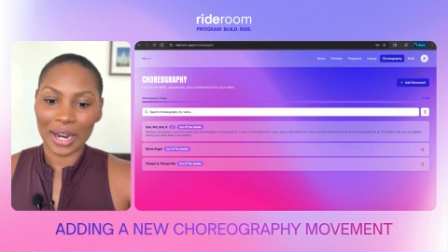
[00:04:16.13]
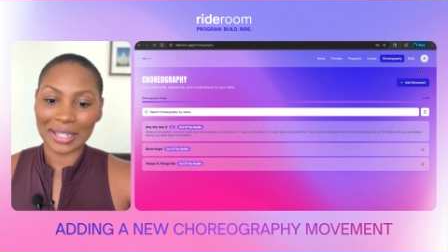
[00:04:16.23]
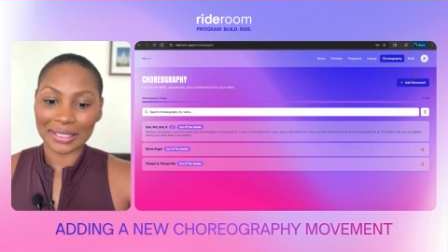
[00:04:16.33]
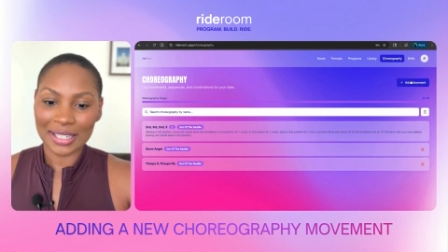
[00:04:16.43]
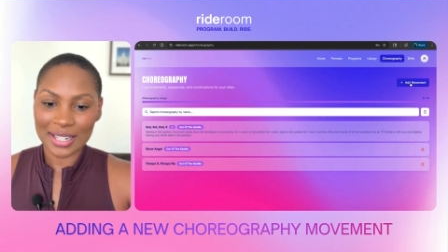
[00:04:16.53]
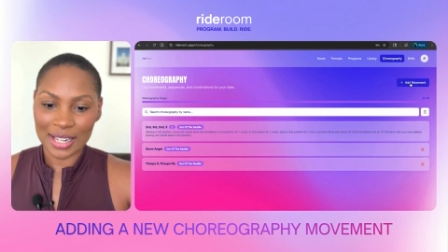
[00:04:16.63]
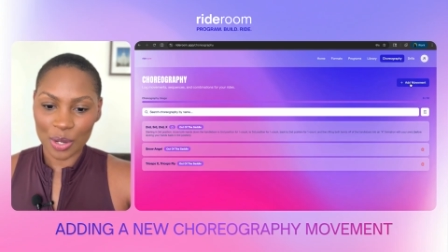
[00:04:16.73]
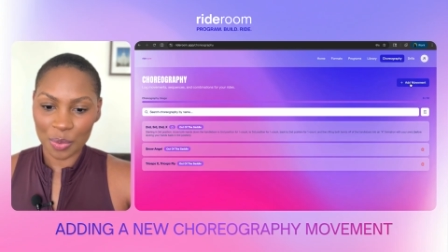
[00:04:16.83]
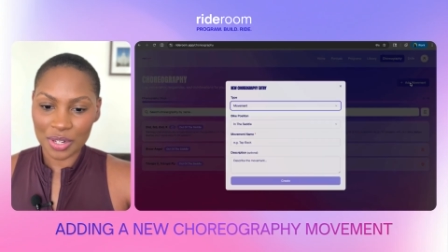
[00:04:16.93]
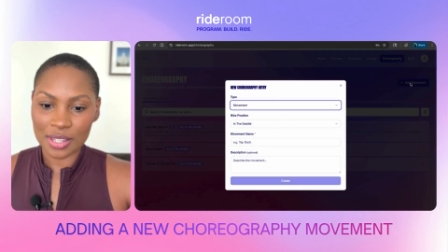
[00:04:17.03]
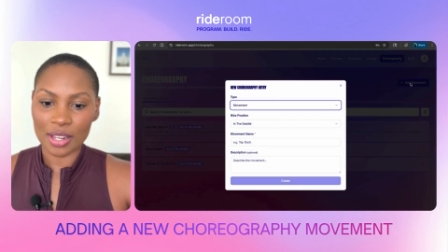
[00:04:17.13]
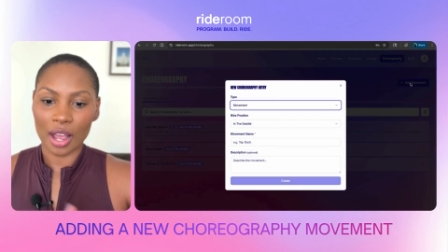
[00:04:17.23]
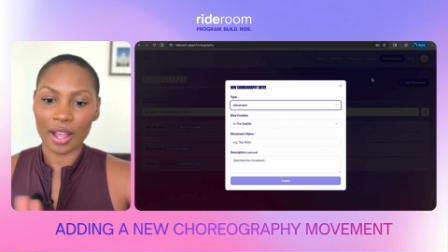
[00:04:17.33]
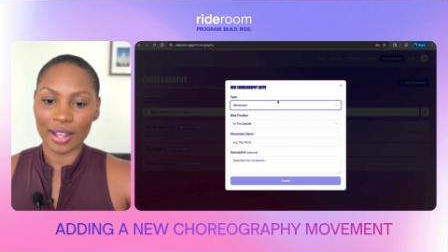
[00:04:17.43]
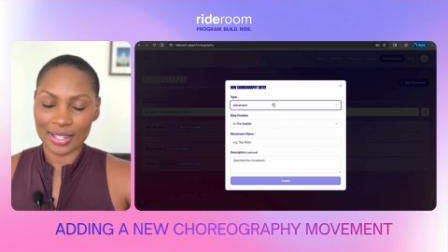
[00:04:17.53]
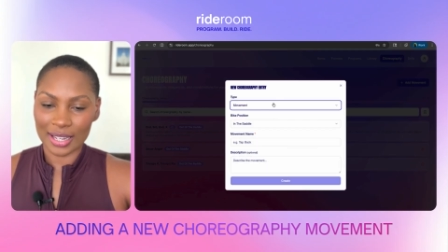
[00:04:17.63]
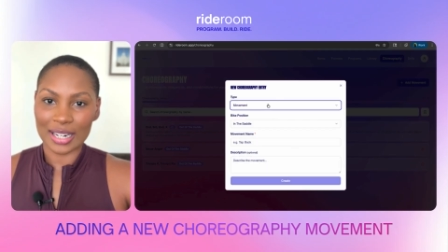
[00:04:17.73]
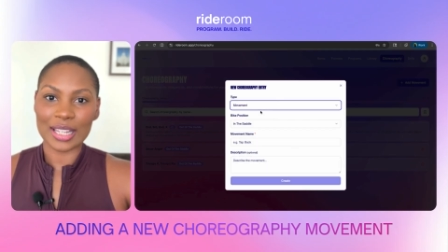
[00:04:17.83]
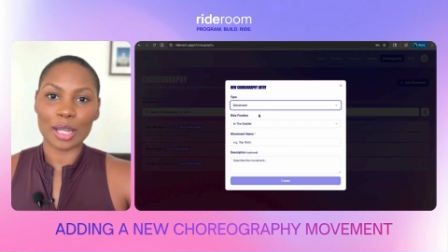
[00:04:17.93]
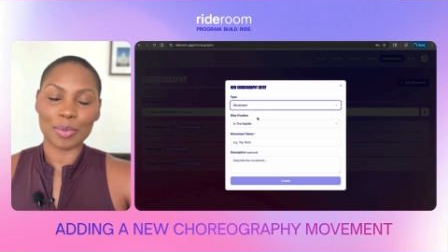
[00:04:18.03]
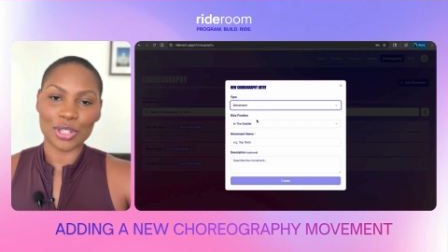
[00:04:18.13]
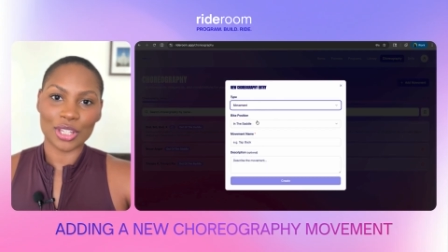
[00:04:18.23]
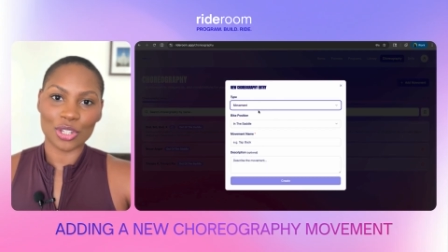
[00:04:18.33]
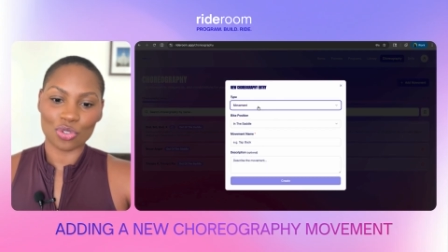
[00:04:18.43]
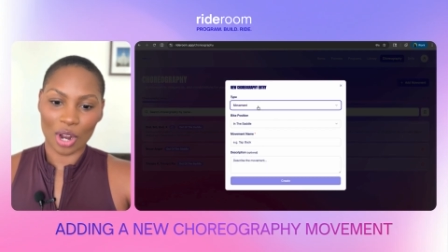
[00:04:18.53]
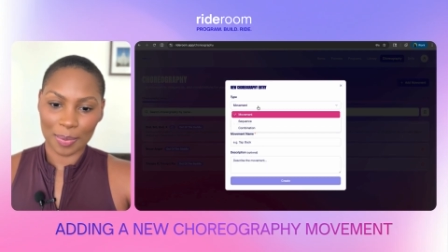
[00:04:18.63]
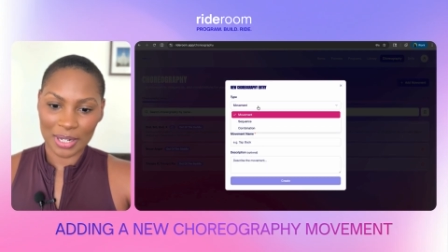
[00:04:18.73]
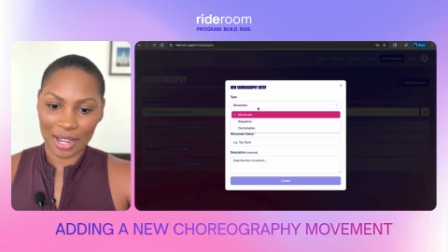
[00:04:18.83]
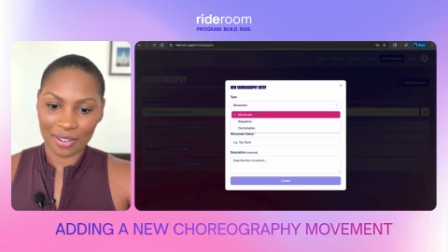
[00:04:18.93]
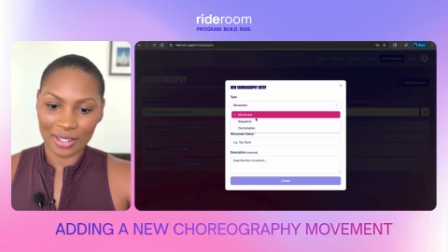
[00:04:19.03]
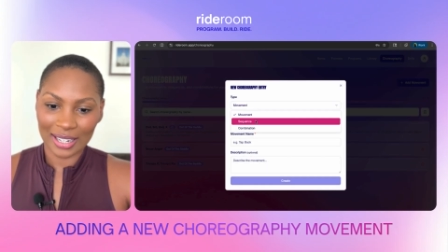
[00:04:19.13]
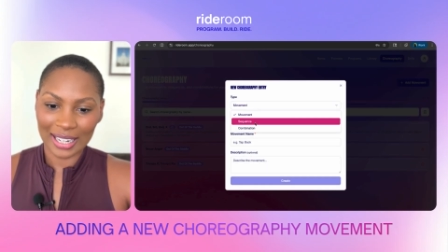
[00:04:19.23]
I click sequence, it's going to take me to this drop down.